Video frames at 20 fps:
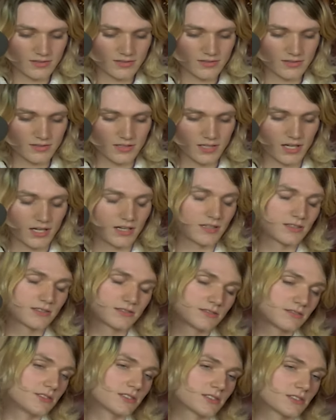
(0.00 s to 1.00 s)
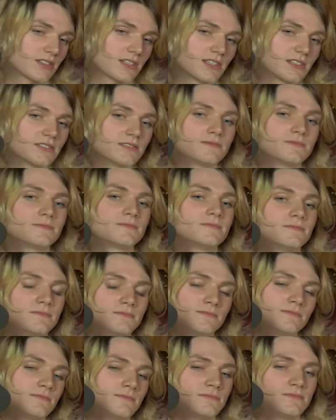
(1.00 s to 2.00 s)
Yeah, just like
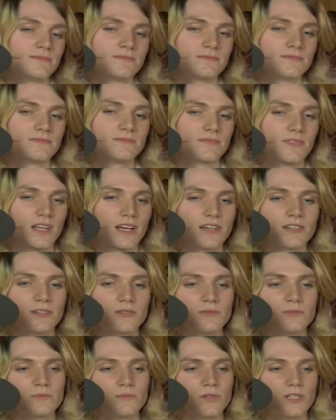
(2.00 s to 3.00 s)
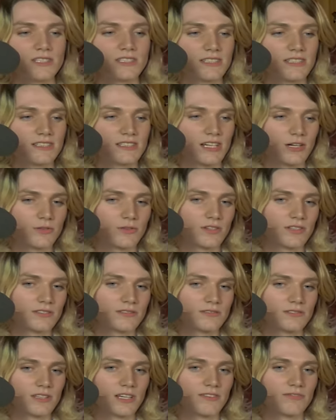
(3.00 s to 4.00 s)
I don't know, want to get it out there.
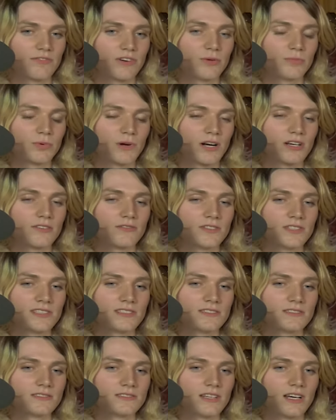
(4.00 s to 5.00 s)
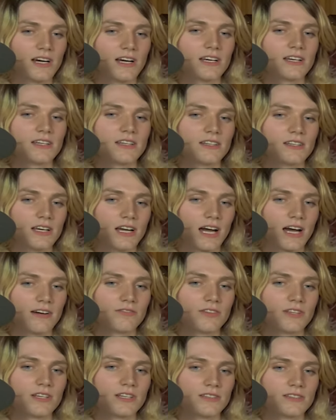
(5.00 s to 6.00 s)
Like felt proud of it. I have
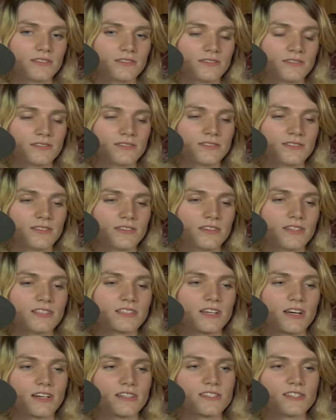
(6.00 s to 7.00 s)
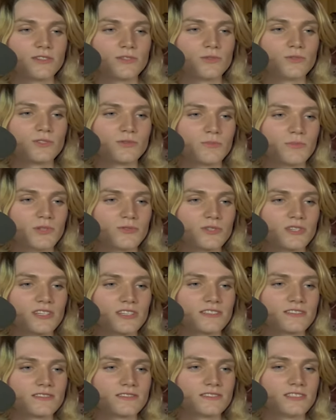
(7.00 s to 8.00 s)
like this cousin who's a music
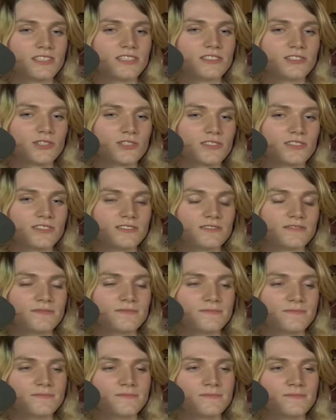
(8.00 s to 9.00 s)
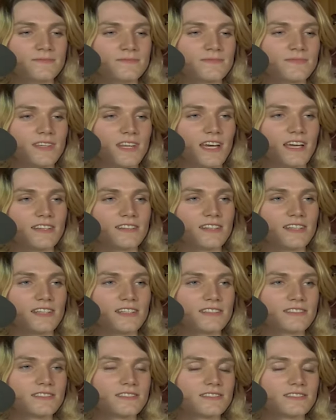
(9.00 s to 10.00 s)
teacher, and
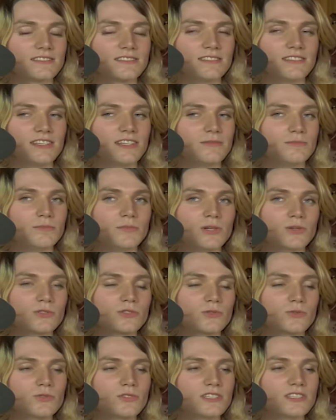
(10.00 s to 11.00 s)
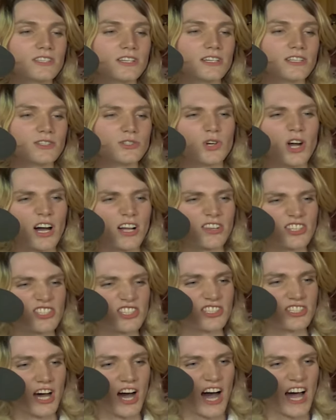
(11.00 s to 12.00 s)
like in middle school, he's like, "You gotta
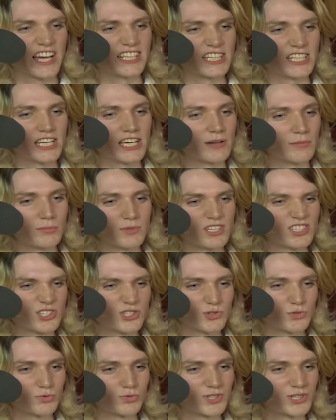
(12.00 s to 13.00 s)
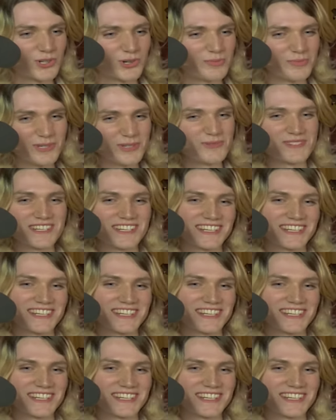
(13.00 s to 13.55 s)
listen to IDM. This is real music."